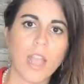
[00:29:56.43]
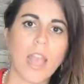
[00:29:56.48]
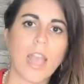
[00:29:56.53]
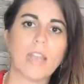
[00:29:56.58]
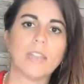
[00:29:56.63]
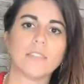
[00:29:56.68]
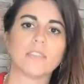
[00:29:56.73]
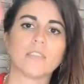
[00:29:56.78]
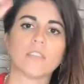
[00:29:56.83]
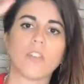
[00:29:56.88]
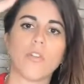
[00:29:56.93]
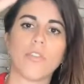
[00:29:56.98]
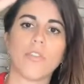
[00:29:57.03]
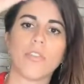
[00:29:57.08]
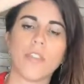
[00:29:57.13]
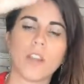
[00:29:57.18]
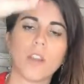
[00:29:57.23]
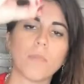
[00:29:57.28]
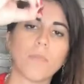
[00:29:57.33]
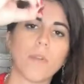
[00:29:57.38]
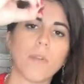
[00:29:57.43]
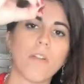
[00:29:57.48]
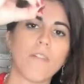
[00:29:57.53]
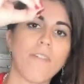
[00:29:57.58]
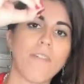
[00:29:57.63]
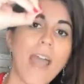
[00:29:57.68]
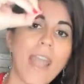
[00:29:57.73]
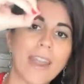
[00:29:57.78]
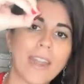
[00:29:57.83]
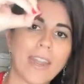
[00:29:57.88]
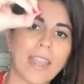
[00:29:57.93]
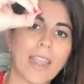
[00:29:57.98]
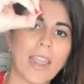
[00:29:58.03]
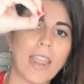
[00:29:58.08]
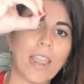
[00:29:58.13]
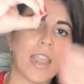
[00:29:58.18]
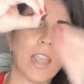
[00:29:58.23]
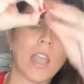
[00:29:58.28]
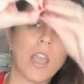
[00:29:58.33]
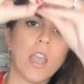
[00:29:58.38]
And so they're
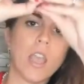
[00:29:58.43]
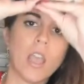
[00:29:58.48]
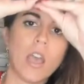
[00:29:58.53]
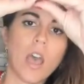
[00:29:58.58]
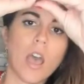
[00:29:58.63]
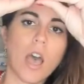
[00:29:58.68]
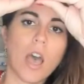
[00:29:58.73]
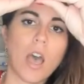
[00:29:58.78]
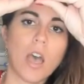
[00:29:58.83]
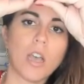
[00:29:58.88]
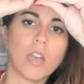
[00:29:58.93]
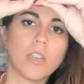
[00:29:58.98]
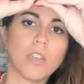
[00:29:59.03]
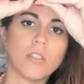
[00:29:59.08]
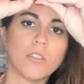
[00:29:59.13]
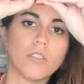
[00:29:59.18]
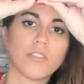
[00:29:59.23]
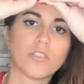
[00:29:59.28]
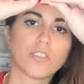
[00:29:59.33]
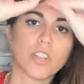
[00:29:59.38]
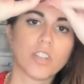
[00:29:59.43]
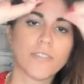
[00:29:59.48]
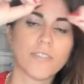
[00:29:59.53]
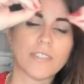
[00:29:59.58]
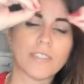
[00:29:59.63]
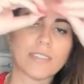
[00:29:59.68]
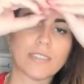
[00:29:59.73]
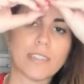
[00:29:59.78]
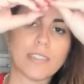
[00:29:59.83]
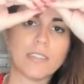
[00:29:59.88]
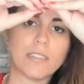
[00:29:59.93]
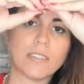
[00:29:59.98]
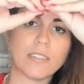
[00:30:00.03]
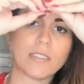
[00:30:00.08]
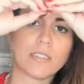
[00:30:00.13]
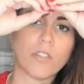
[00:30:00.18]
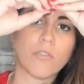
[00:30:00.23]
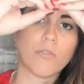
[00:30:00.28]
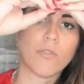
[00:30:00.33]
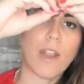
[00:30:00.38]
providing
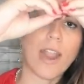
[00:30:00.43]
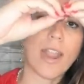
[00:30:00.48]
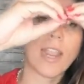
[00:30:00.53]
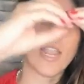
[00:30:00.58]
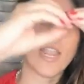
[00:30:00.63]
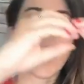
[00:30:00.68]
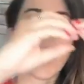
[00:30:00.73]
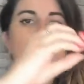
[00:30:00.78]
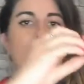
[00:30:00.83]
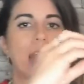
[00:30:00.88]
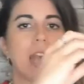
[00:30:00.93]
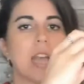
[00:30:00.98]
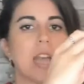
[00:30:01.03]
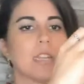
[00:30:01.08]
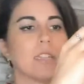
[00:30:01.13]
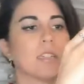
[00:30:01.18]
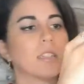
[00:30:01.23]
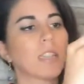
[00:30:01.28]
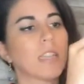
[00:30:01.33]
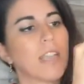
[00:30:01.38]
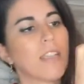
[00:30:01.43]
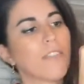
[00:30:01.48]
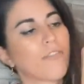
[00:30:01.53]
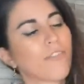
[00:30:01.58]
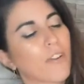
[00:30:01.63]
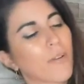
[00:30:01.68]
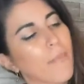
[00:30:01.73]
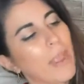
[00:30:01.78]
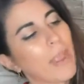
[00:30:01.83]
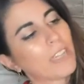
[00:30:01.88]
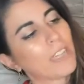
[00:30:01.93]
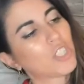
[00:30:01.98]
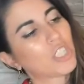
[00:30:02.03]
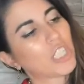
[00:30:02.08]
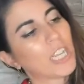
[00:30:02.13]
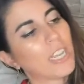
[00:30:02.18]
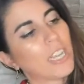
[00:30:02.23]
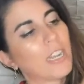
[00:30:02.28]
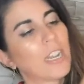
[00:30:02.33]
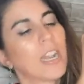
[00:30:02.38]
services, right, and
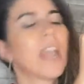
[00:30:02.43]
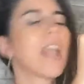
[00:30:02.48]
information,